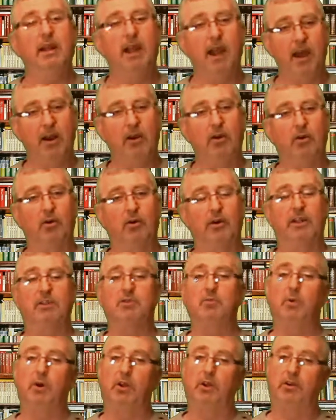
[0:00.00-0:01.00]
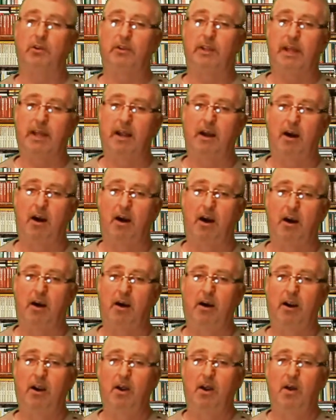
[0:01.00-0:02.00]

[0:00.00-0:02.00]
categories, whether they are